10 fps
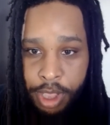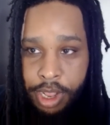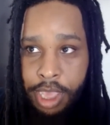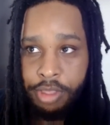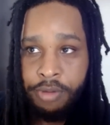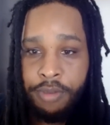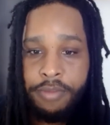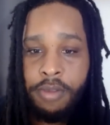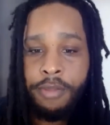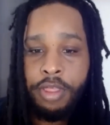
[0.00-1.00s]
and the history
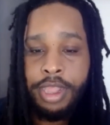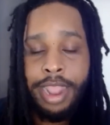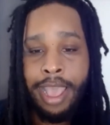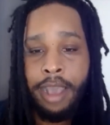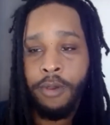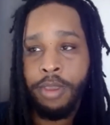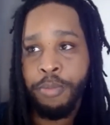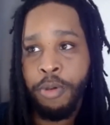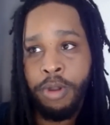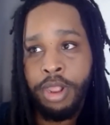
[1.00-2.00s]
of Tulsa and how
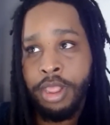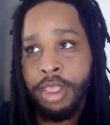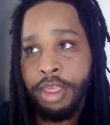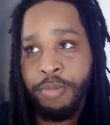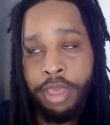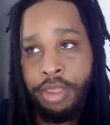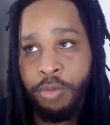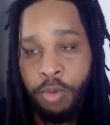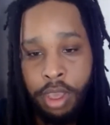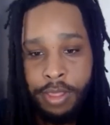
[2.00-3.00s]
important this
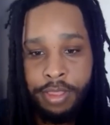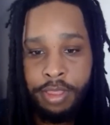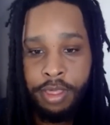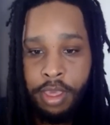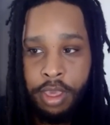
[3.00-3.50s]
place was